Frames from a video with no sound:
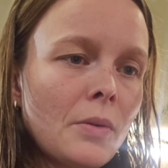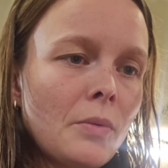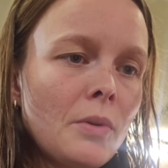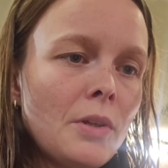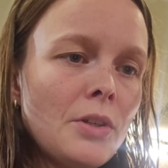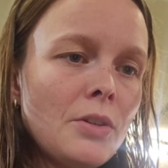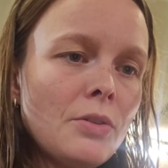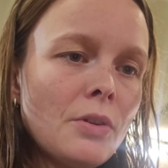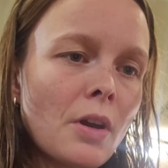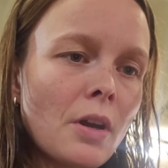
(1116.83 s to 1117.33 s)

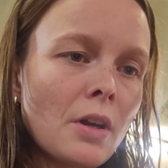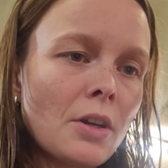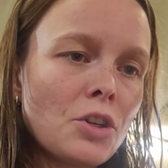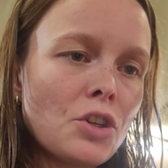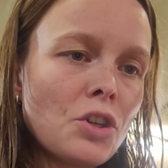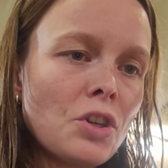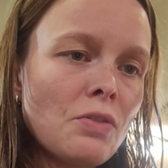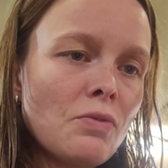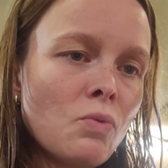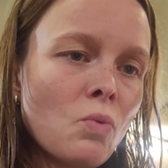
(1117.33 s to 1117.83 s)
We do not
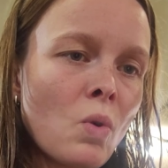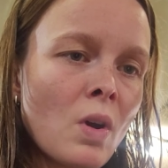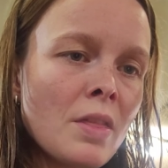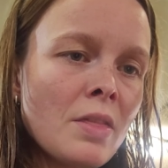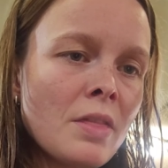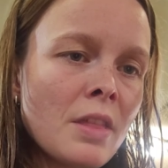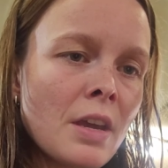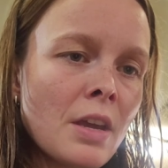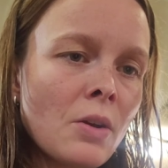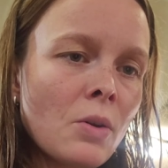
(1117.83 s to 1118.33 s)
achieve
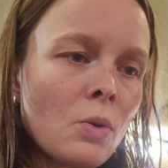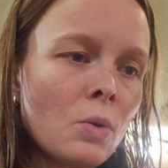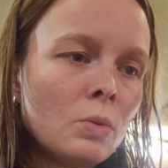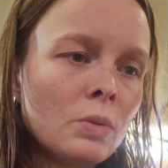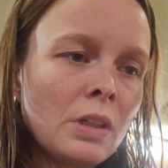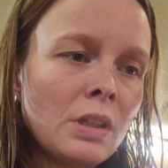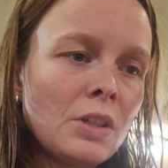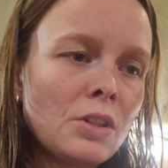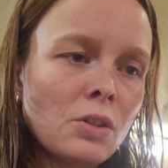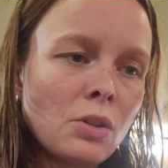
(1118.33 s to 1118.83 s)
one thing
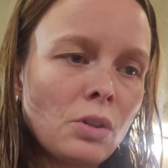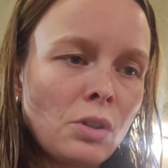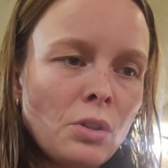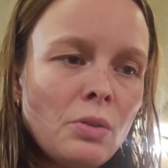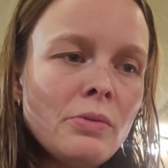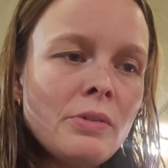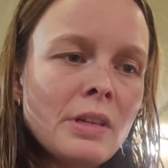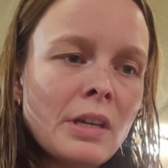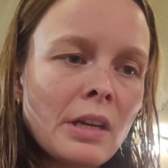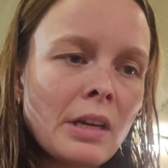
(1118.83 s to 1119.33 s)
only to
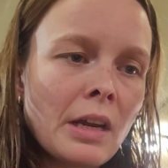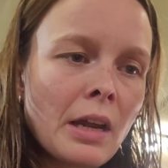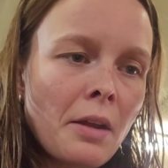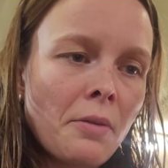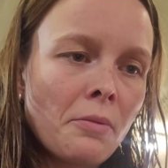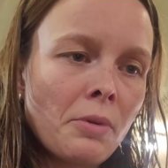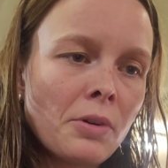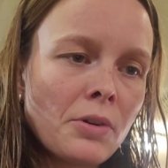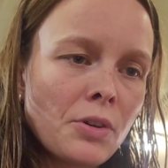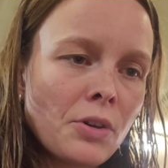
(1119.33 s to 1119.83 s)
lose it
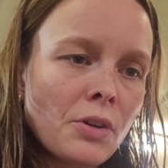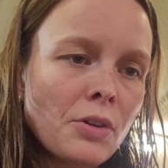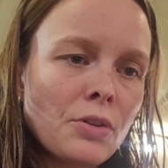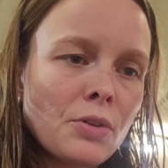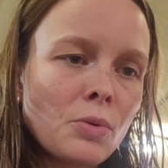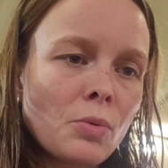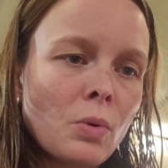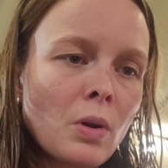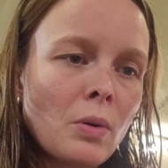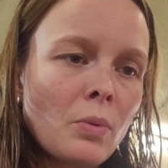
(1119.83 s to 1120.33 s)
and return
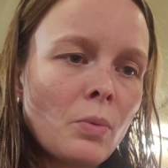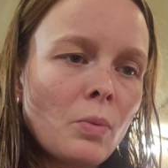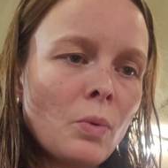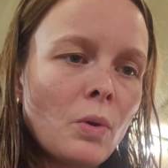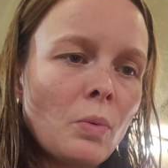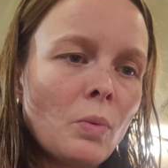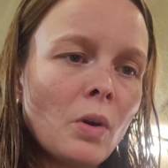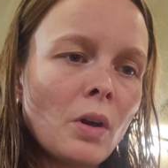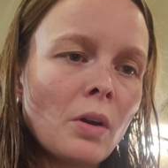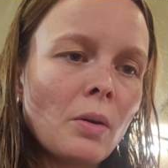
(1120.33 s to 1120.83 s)
to what
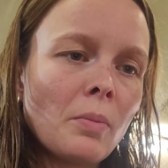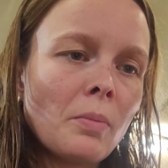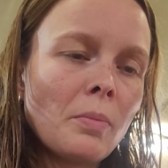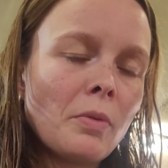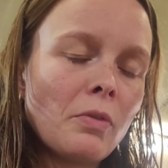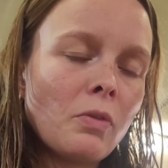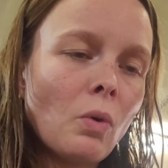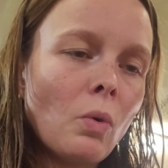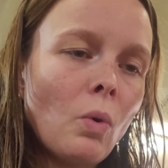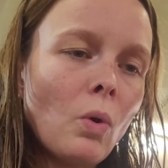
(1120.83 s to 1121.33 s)
we were
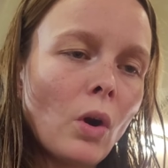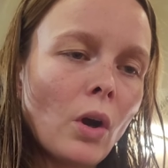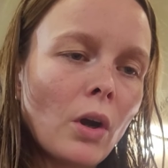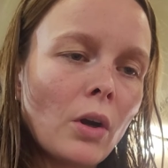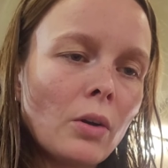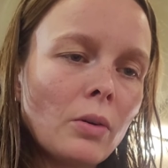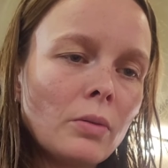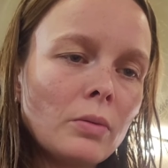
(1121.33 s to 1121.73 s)
before.